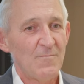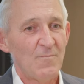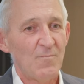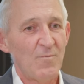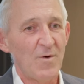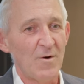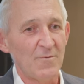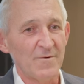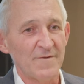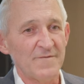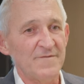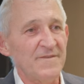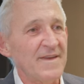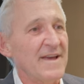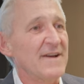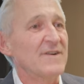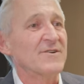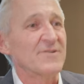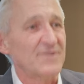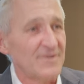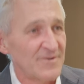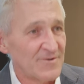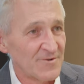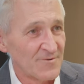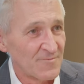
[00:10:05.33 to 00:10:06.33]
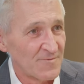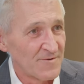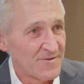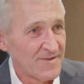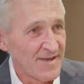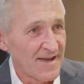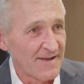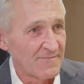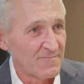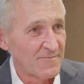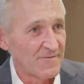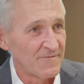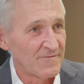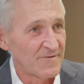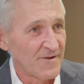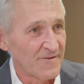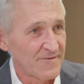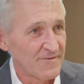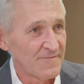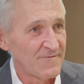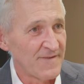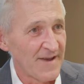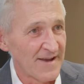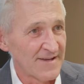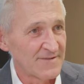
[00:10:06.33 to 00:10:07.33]
What we've now got to do with that, we've got
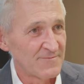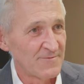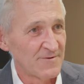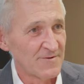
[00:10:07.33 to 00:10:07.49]
the facts.